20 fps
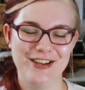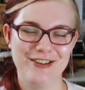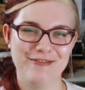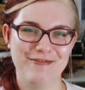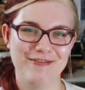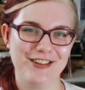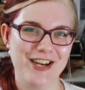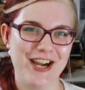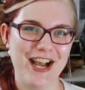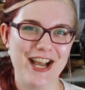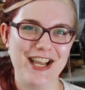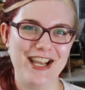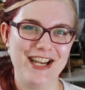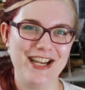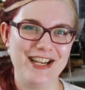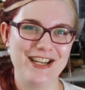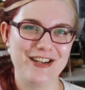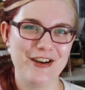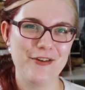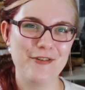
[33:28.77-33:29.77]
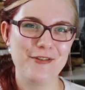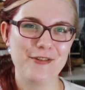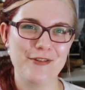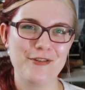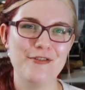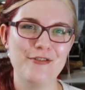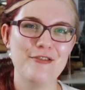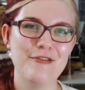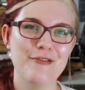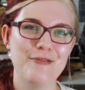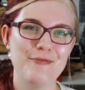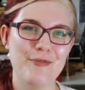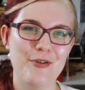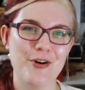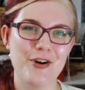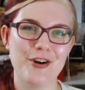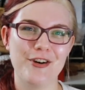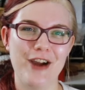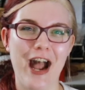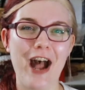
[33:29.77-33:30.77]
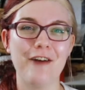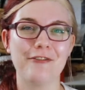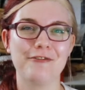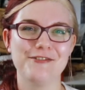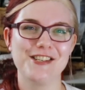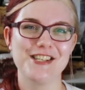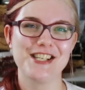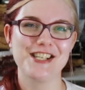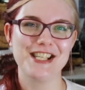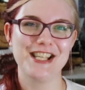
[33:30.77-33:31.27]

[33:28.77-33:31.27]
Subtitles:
where I go through more crafts